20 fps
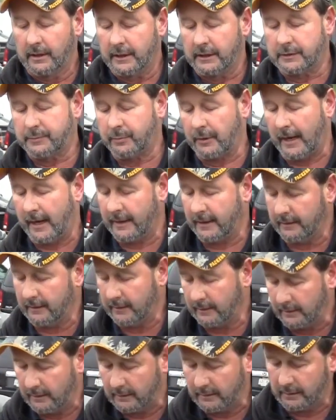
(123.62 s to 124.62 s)
His pride
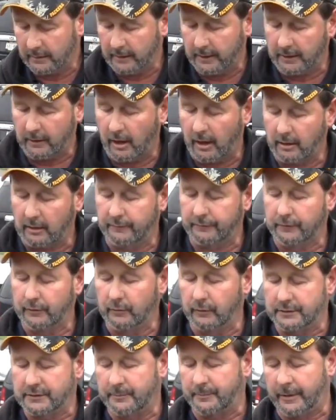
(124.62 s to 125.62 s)
in all of
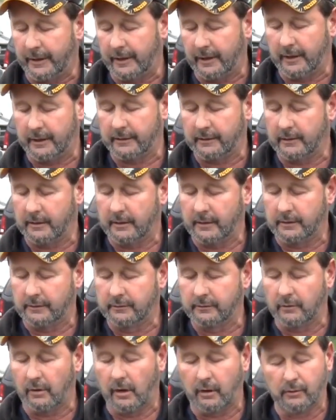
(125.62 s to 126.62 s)
you was apparent
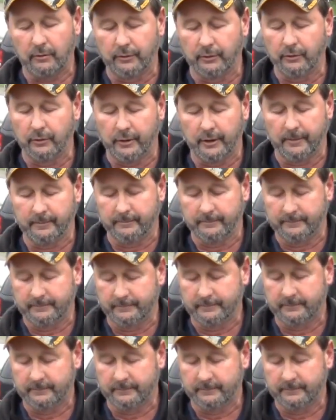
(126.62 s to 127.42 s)
to all who knew him.